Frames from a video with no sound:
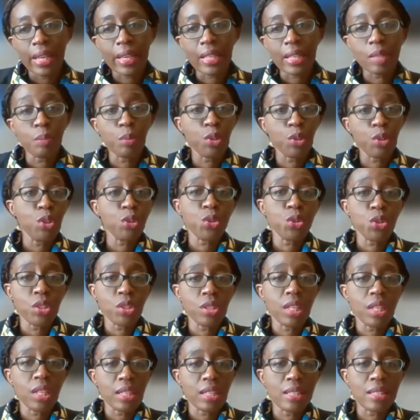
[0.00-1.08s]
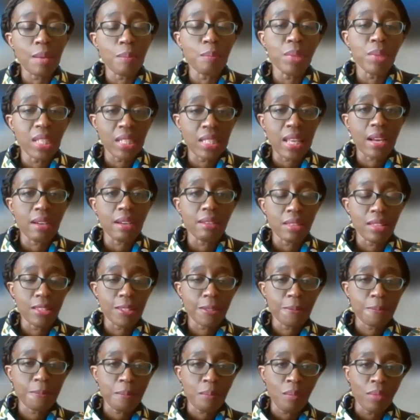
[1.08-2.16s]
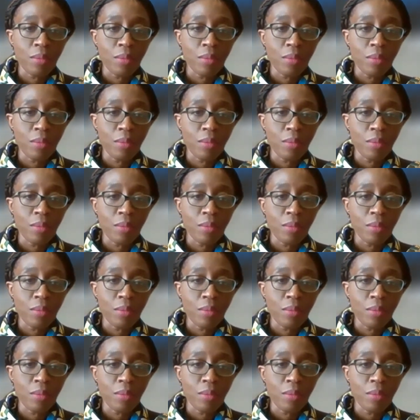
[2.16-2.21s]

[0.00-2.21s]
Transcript: is produced someplace else.